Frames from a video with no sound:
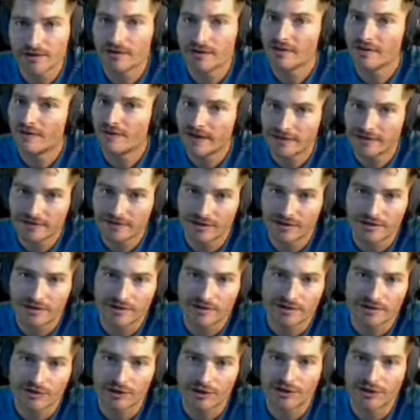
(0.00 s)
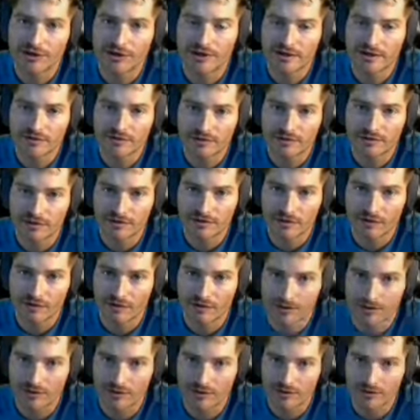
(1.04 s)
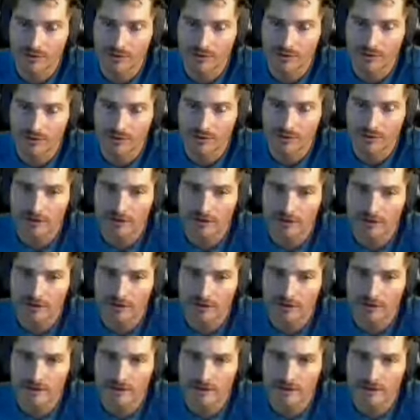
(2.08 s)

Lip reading: they can start this learning journey on their own as well.